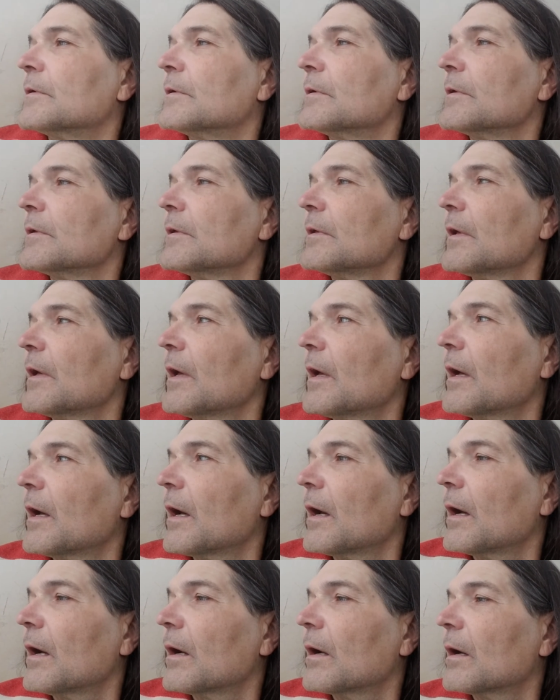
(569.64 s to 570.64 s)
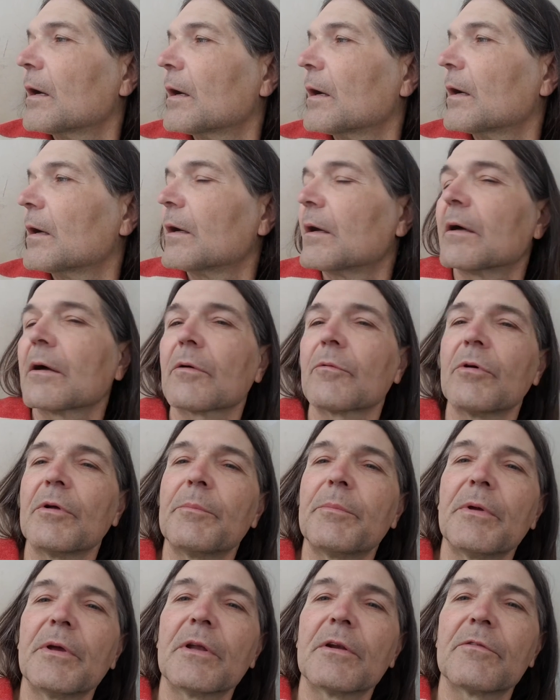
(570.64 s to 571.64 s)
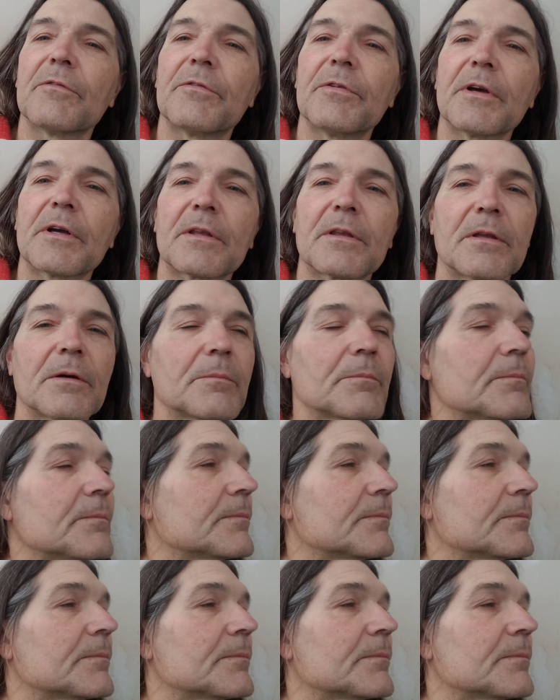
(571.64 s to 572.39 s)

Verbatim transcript: Yeah, quit being a victim.